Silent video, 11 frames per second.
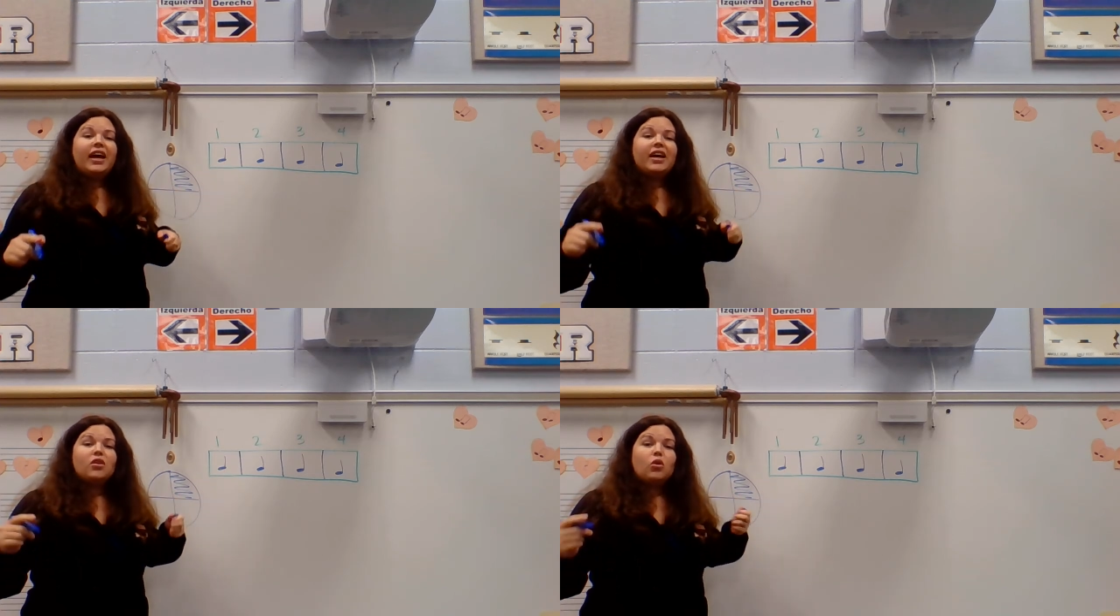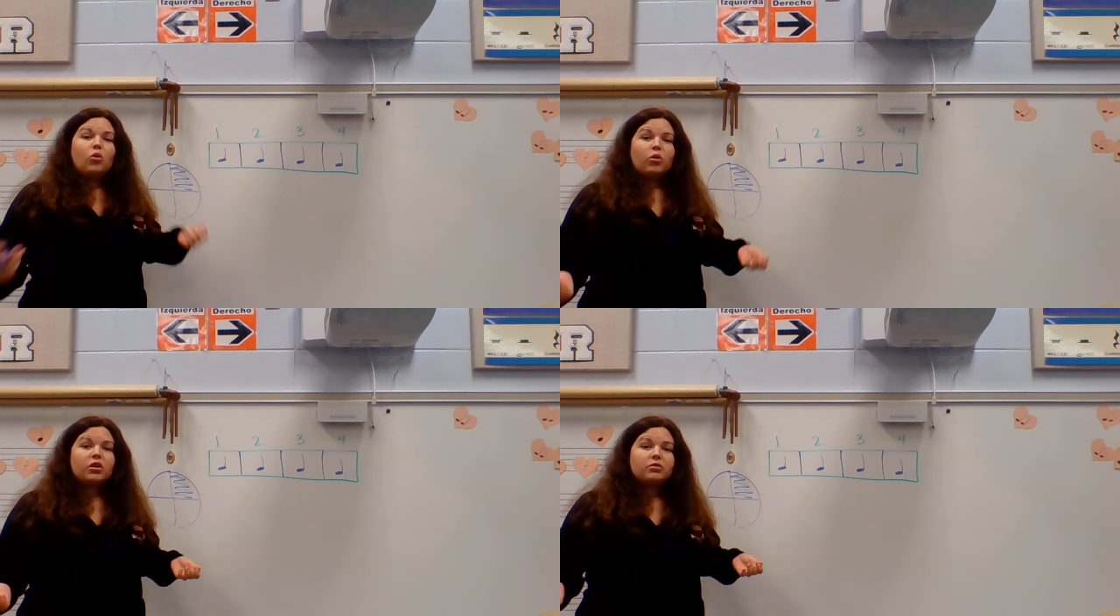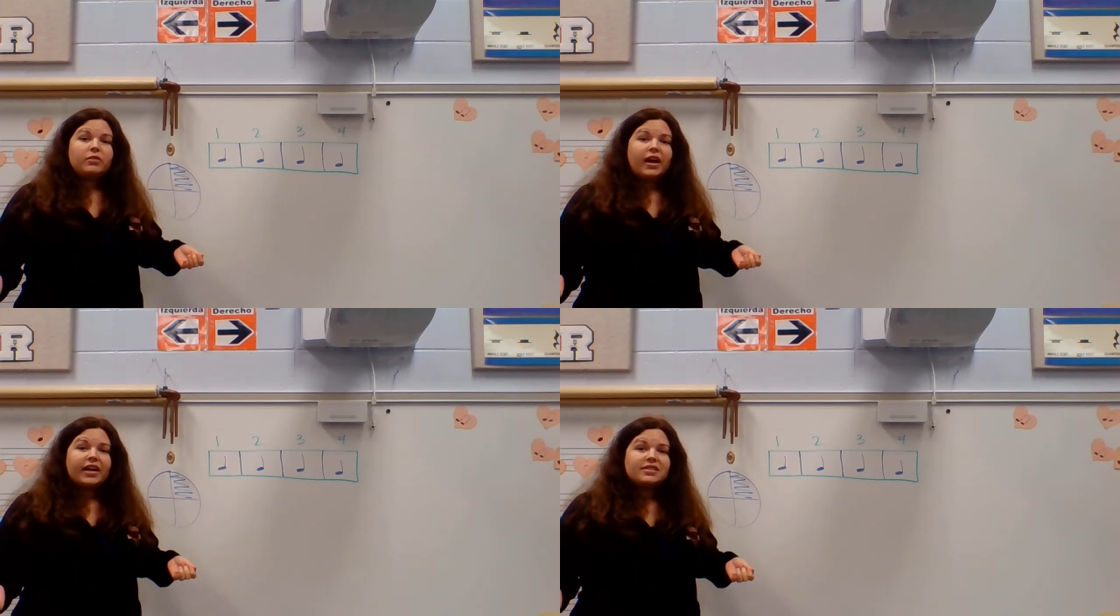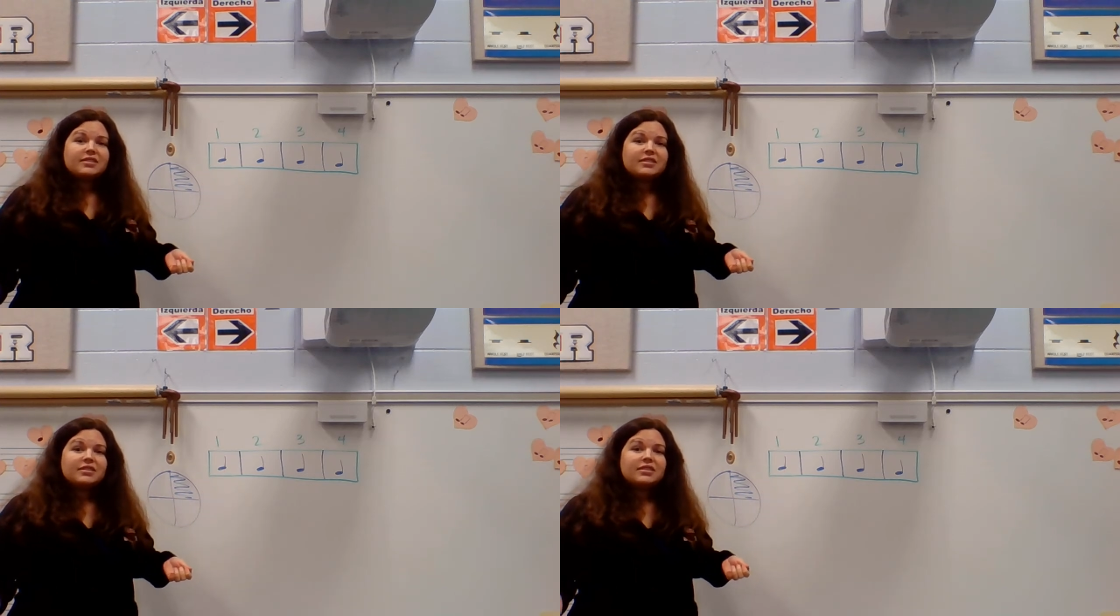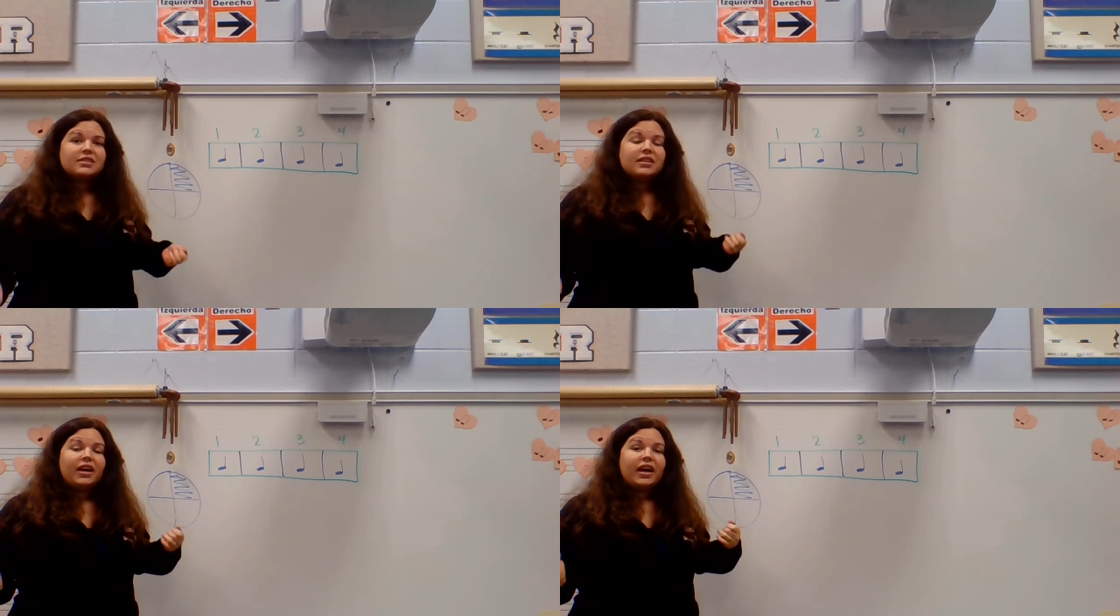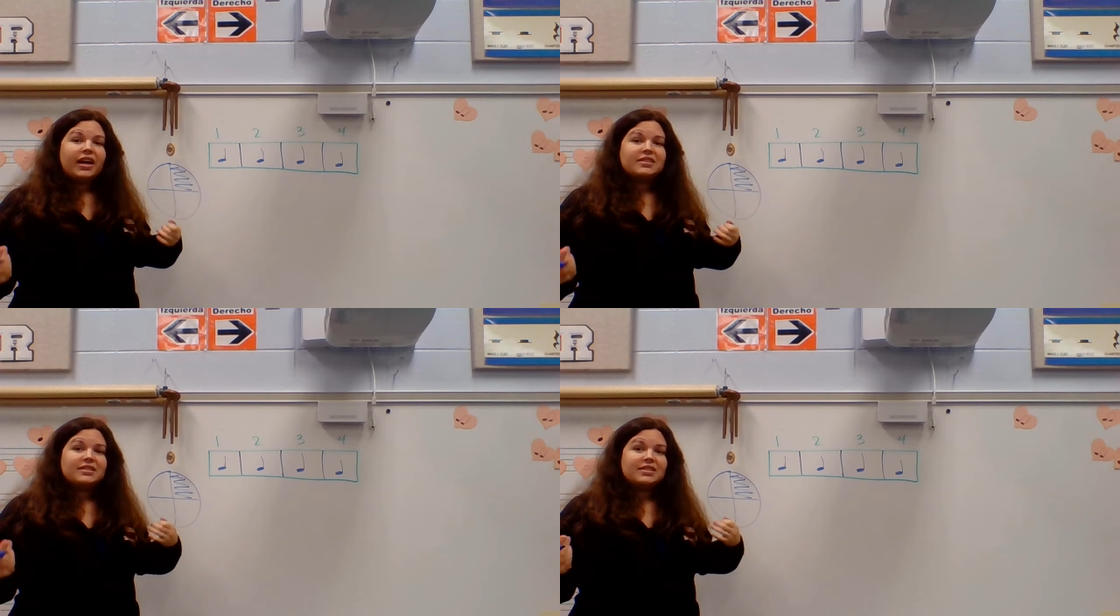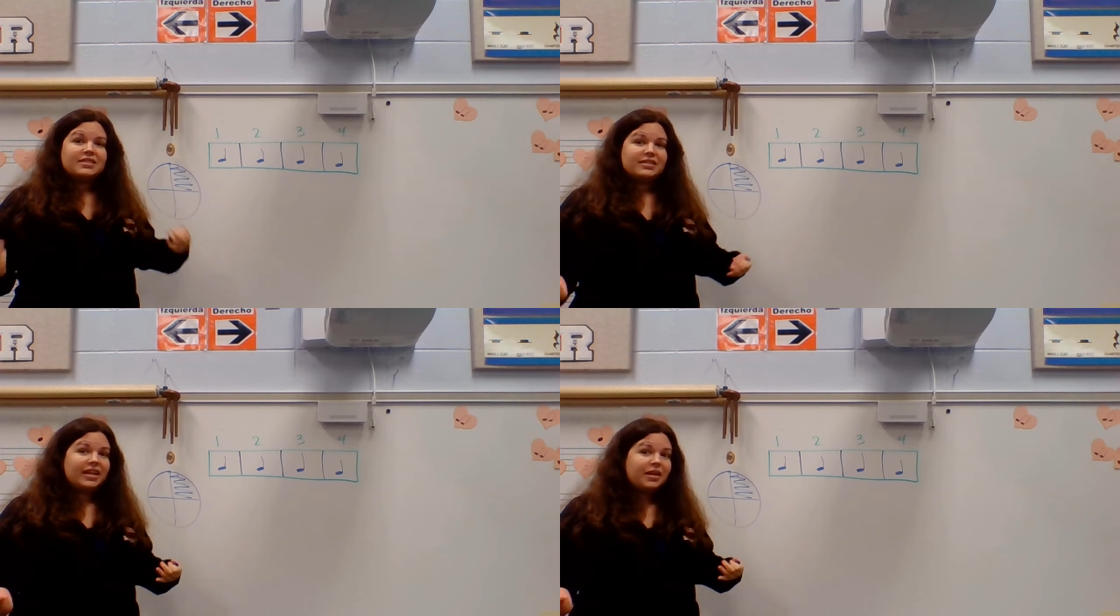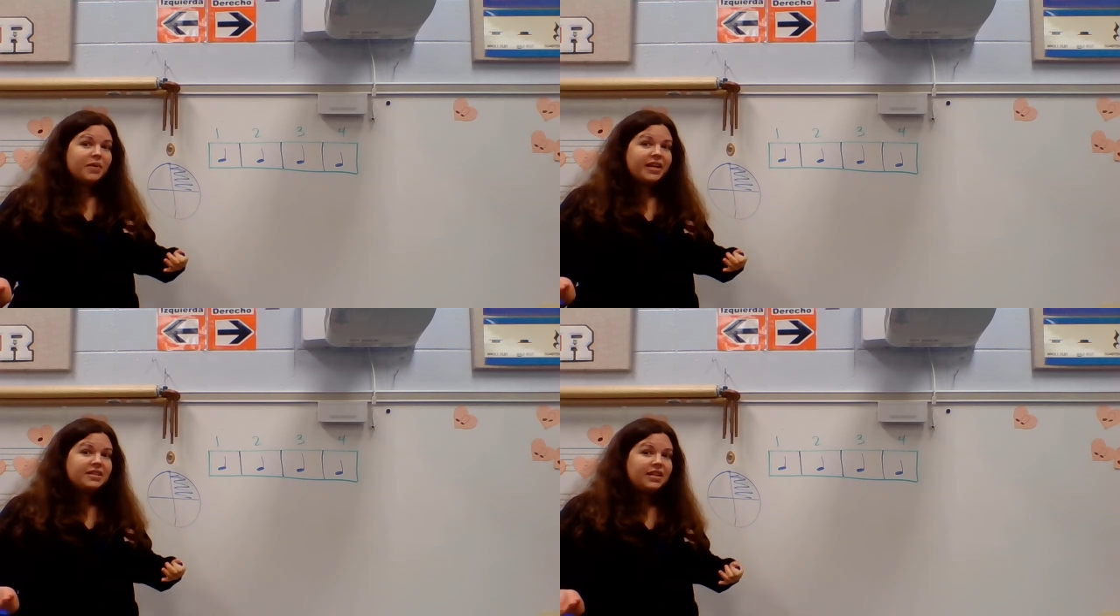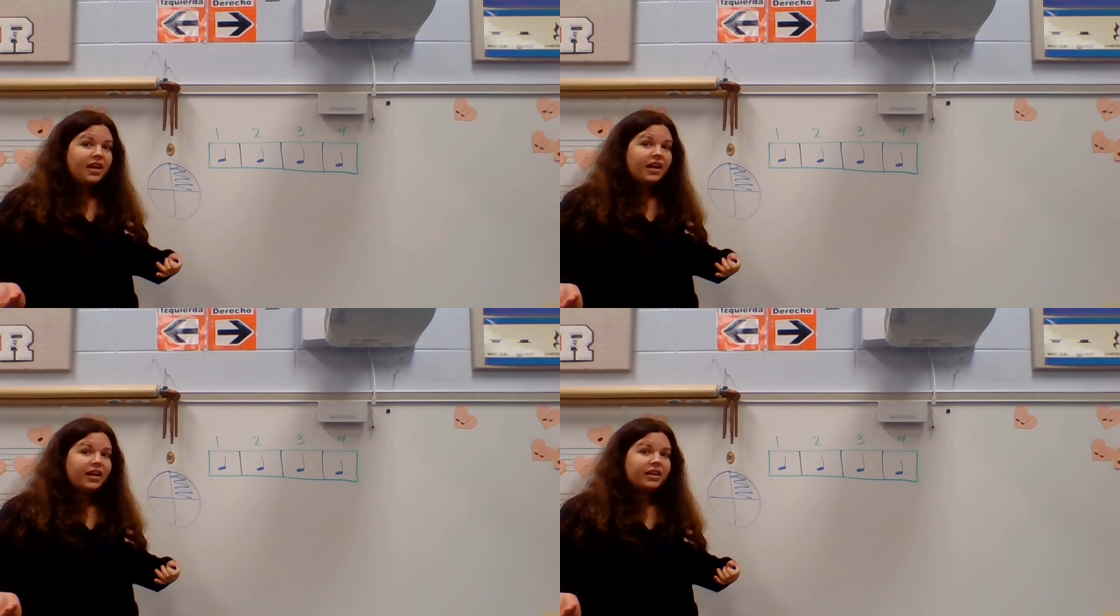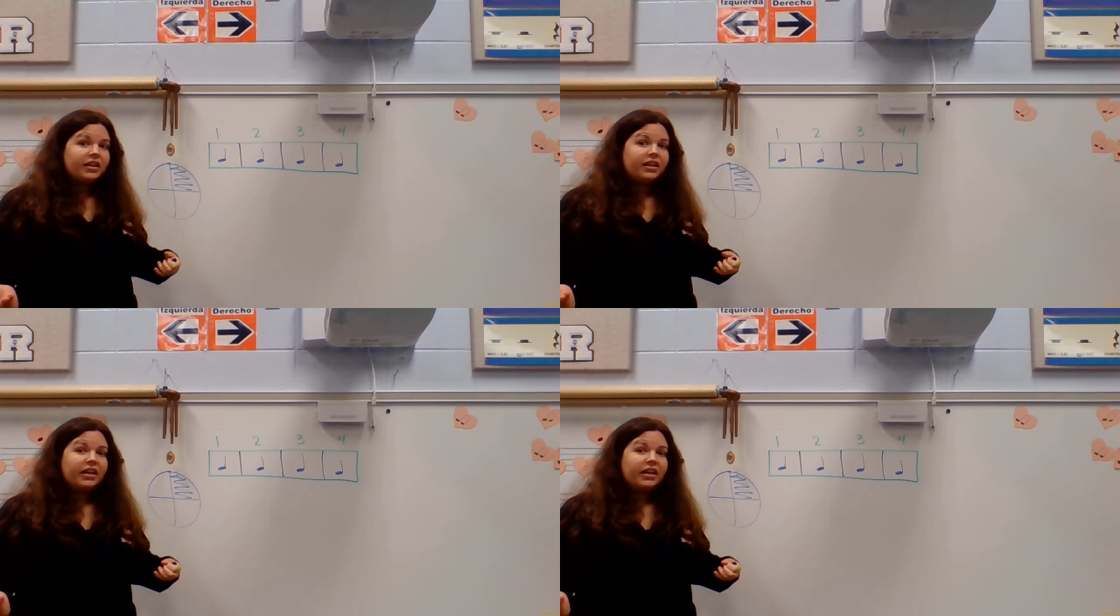A quarter rest has the same idea.